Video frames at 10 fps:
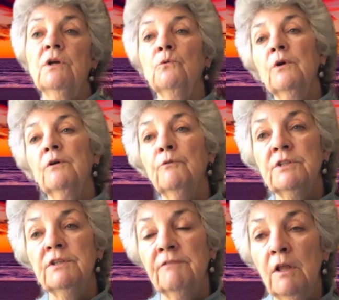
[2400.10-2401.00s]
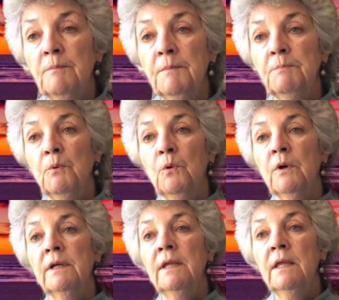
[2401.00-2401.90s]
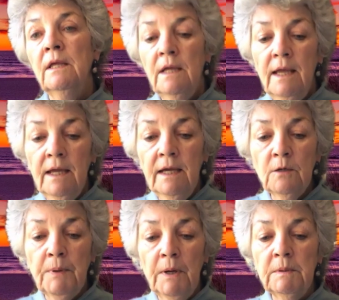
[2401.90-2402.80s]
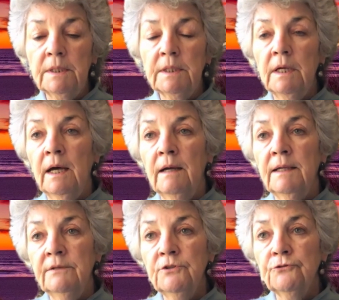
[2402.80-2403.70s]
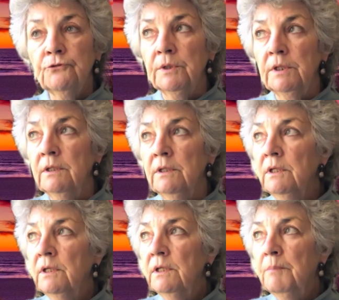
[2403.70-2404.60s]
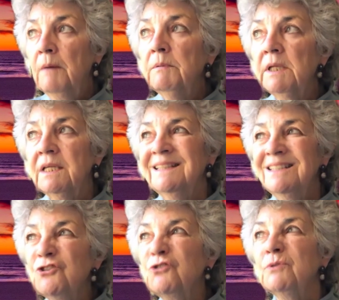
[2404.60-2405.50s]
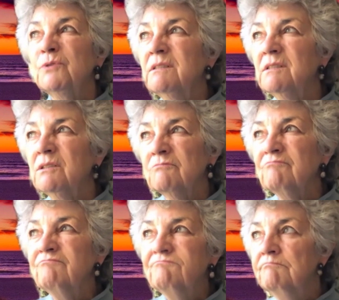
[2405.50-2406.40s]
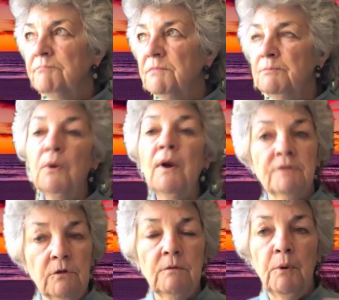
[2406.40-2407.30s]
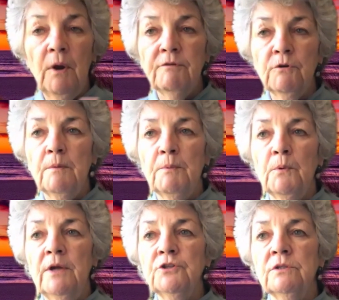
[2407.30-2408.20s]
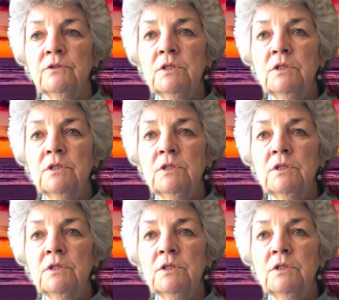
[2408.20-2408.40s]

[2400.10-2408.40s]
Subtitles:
workforce development board, and our public industries or private corporations